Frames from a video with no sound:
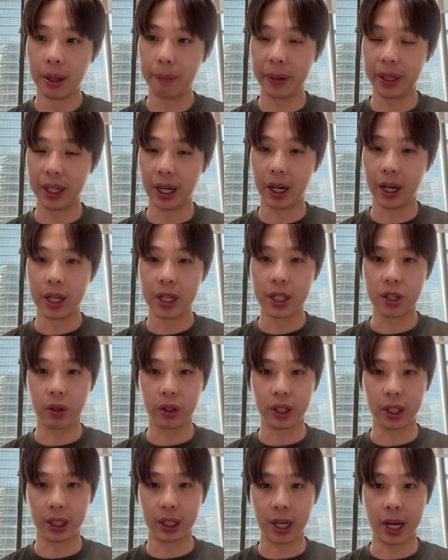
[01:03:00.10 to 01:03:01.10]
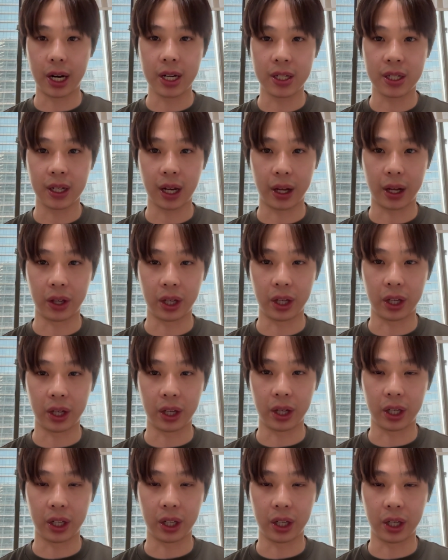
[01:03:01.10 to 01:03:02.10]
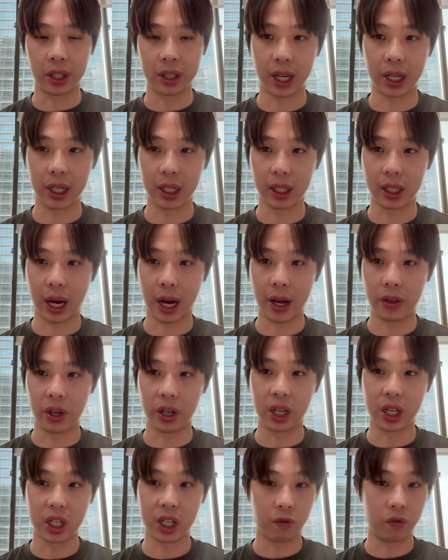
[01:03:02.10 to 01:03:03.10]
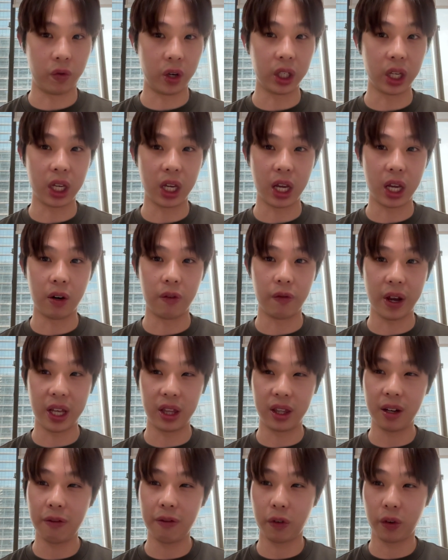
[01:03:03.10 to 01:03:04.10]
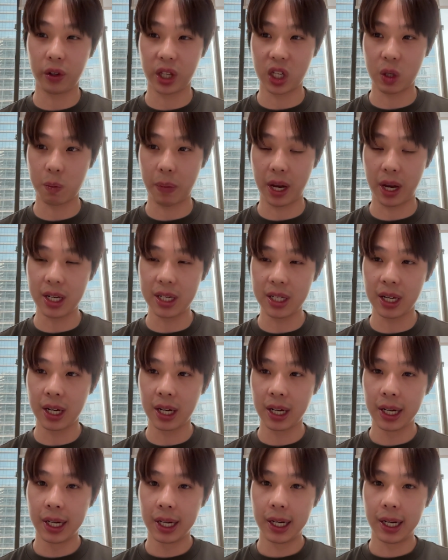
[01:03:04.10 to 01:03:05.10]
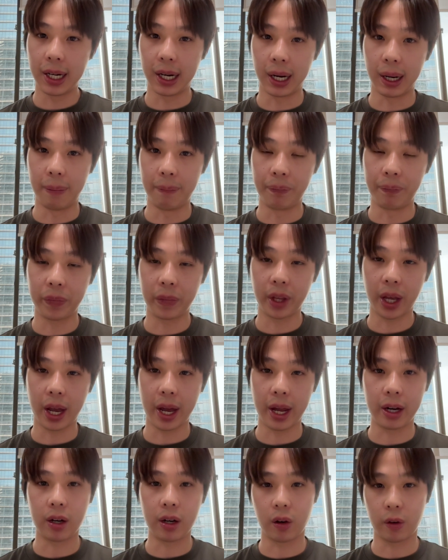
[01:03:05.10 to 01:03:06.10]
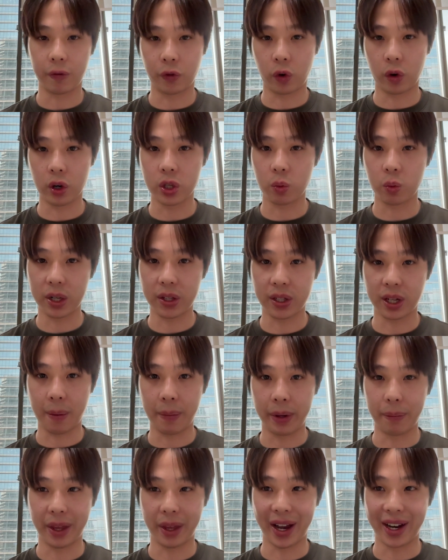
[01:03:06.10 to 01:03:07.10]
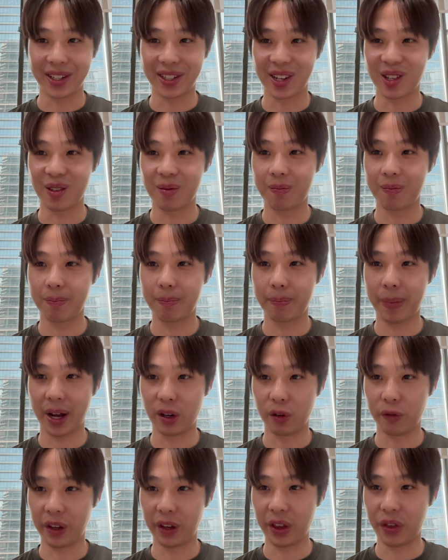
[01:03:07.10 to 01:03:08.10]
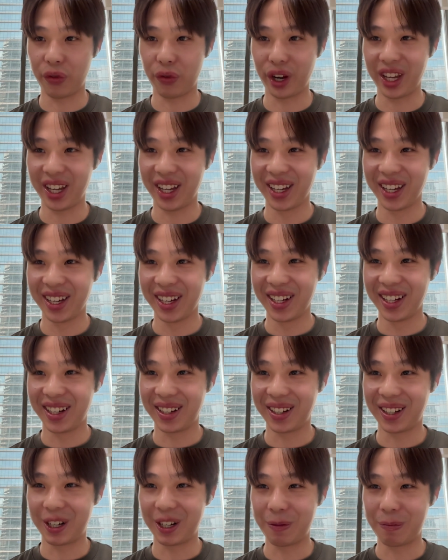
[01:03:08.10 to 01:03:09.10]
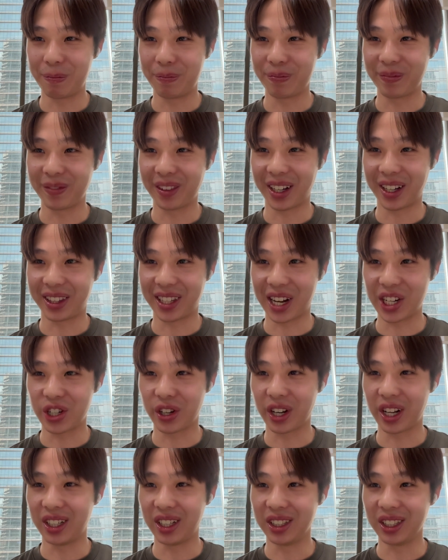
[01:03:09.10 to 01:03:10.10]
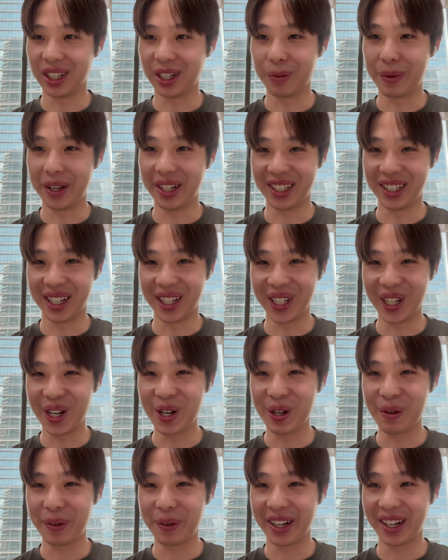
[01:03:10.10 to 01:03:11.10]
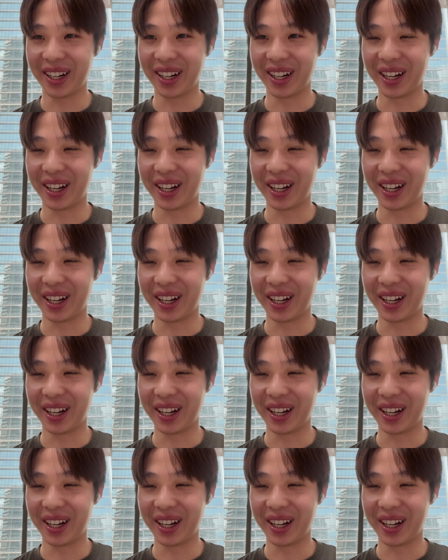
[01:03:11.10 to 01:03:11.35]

But yeah, so that is, I think, something that I think is really innovative for the space. And of course, what's coming up next is Pendle V3. I touched on it a little bit earlier, but